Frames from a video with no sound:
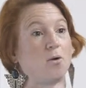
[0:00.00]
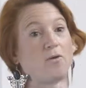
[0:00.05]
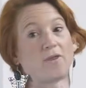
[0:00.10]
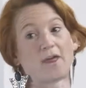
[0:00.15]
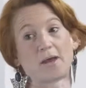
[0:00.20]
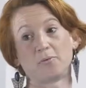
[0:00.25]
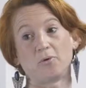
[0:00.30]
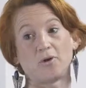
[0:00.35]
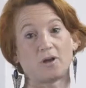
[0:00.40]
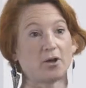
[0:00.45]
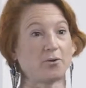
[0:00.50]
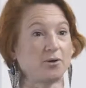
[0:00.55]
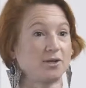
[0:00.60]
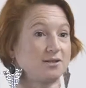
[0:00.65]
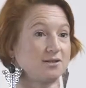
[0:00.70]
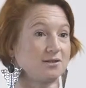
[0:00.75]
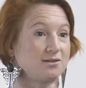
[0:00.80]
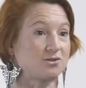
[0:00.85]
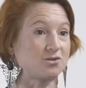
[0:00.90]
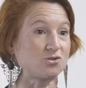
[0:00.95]
or they will go
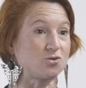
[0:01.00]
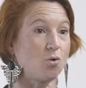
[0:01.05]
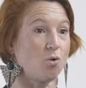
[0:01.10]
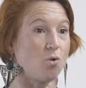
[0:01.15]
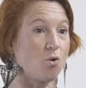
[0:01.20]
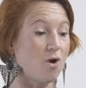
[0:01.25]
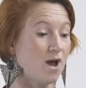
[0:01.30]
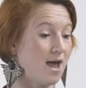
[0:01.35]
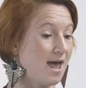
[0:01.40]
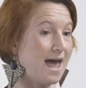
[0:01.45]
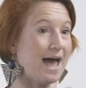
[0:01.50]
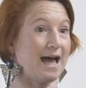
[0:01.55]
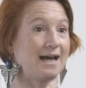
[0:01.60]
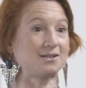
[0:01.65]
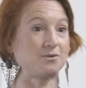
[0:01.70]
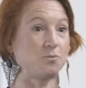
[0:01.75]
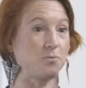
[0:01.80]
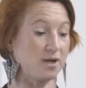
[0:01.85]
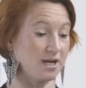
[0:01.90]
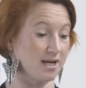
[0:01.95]
into store
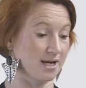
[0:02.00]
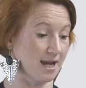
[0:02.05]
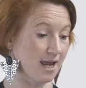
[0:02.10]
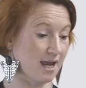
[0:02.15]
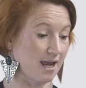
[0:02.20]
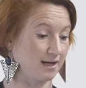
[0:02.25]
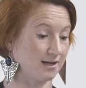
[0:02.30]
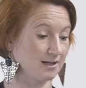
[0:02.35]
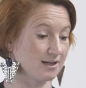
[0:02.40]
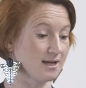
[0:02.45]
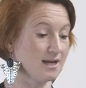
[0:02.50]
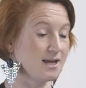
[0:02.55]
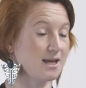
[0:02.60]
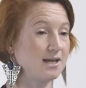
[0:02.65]
at a weekend.